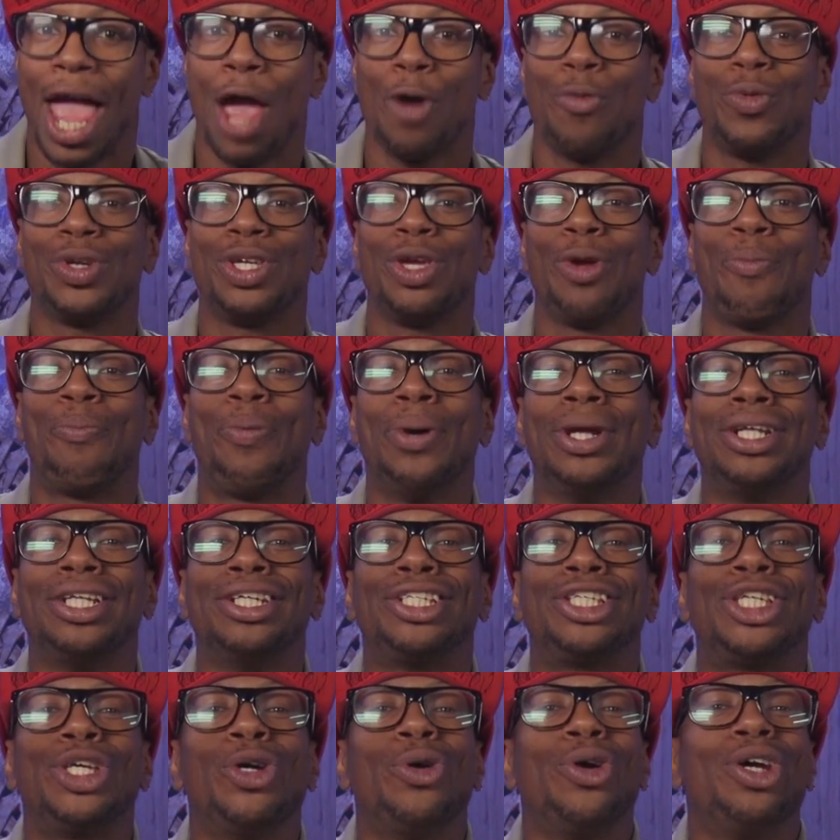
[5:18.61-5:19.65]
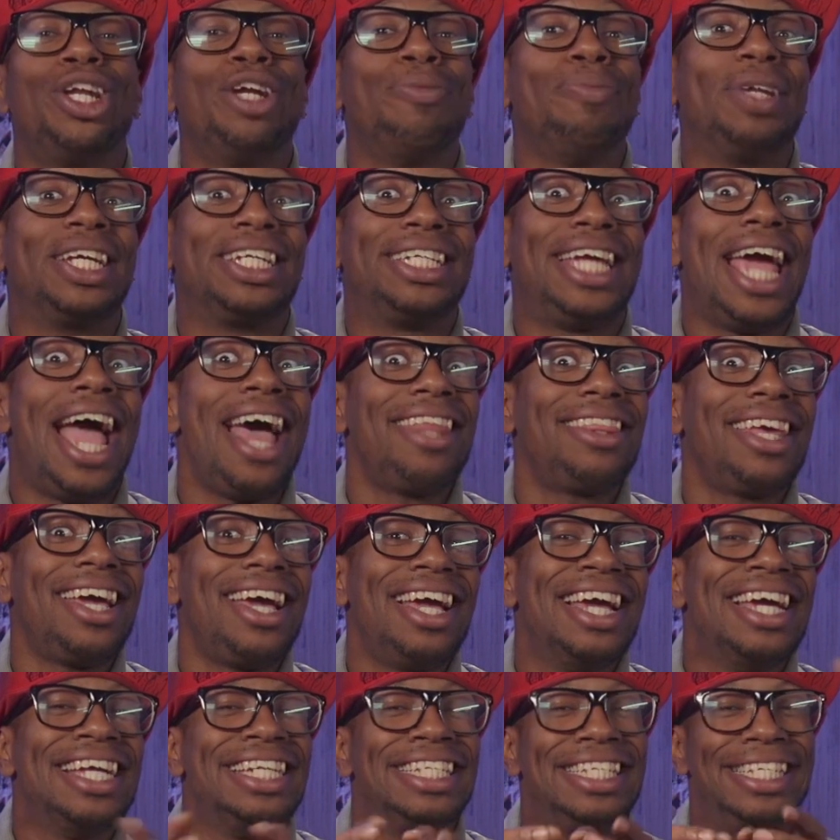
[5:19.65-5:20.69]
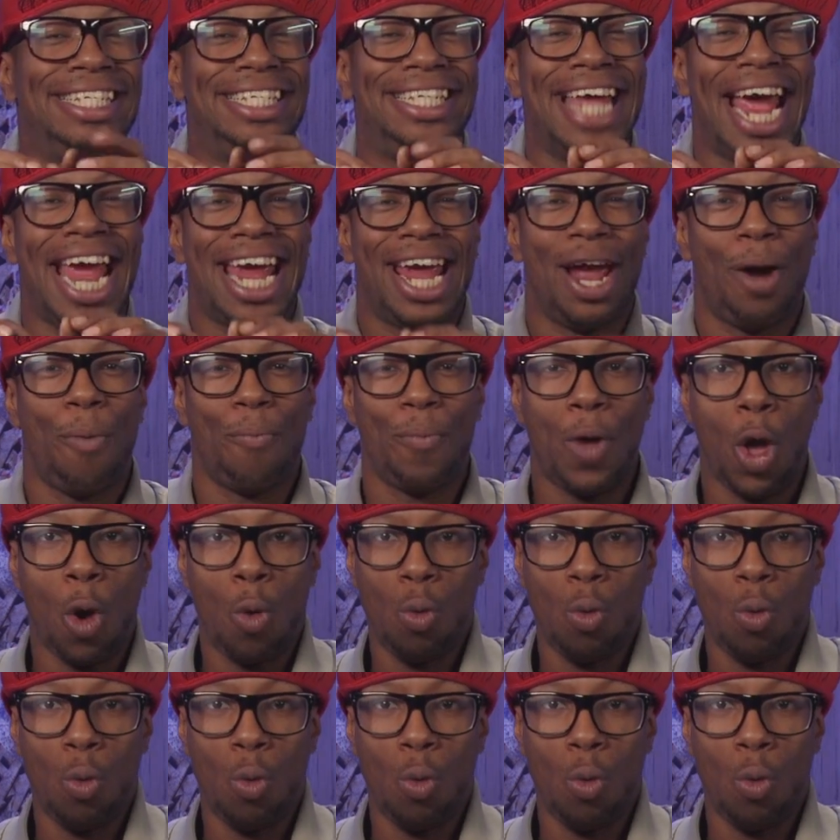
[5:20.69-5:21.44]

And when you put the two of them together, Damn,